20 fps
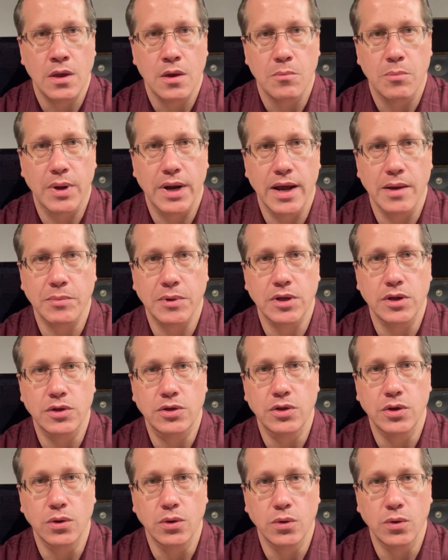but I'm going to
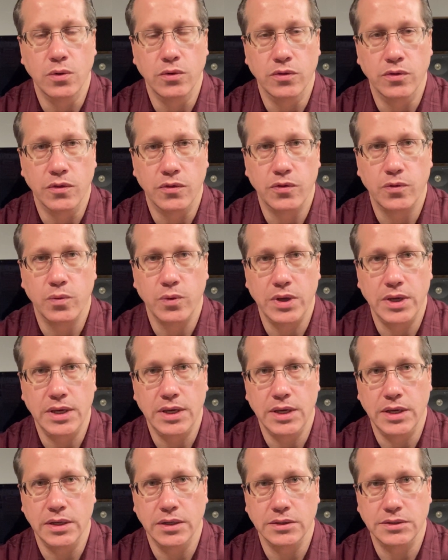do the
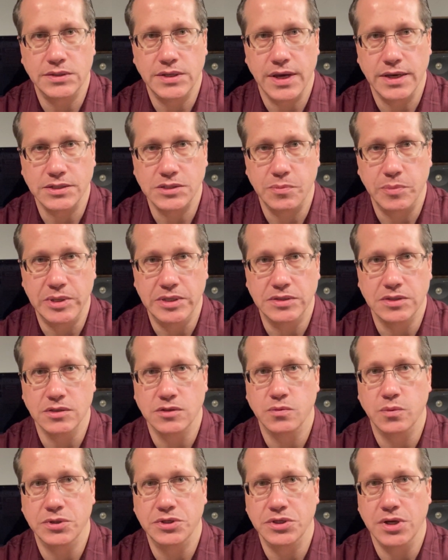3 test
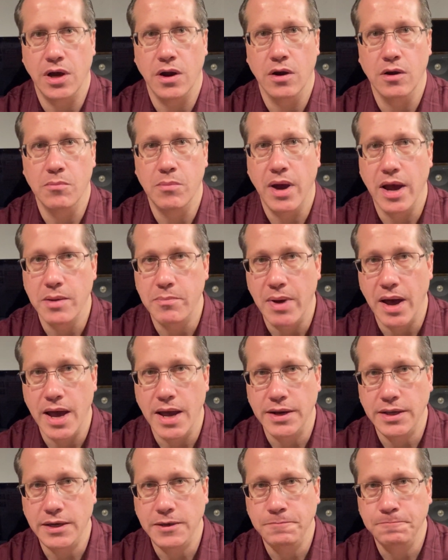pieces, which are My
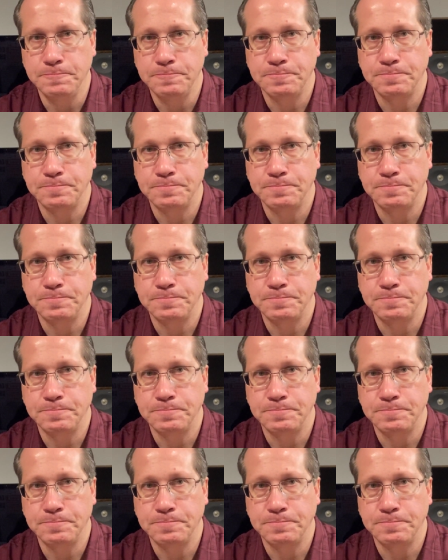Bonnie,